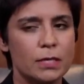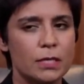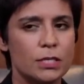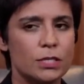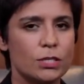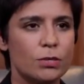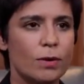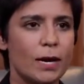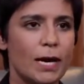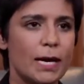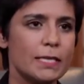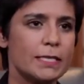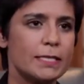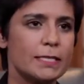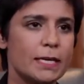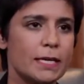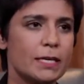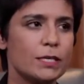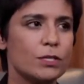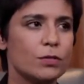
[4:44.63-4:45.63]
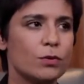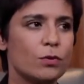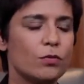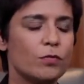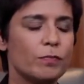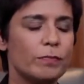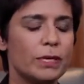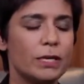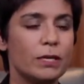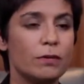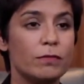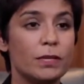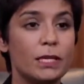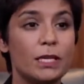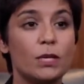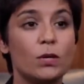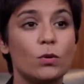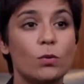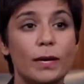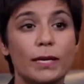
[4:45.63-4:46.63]
So I started off being
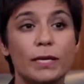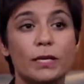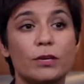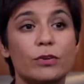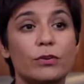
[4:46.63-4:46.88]
really quite